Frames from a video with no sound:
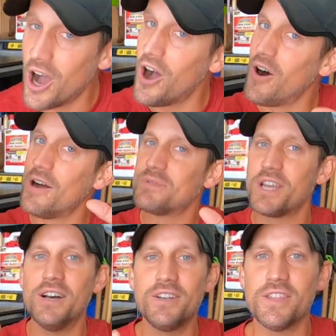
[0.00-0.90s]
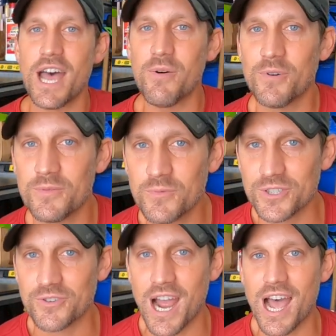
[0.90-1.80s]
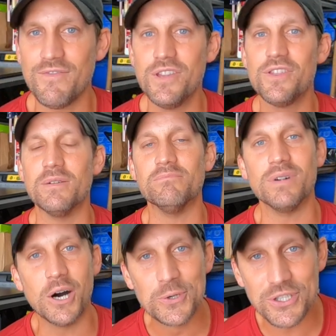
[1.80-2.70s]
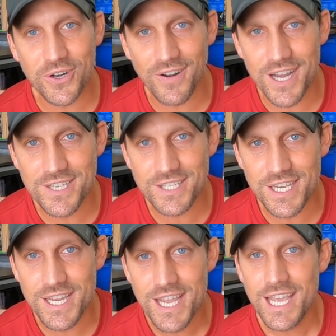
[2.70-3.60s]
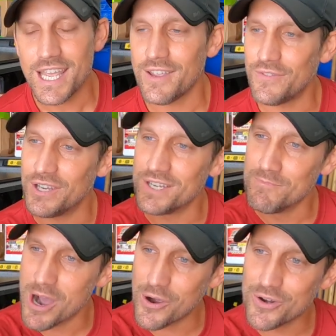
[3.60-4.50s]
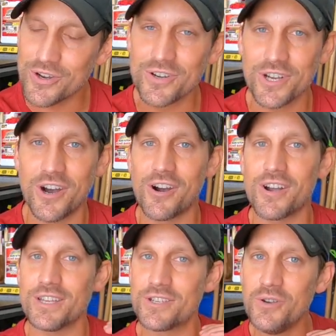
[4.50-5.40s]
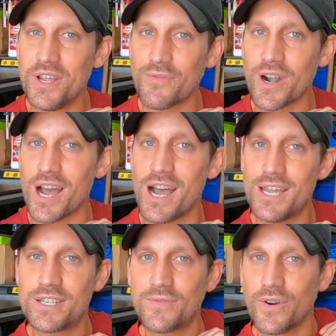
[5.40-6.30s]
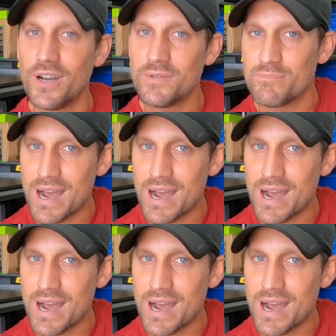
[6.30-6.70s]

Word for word: Oh, I'm telling you, that one will drive you the most crazy. If you mow your yard at two different heights, front and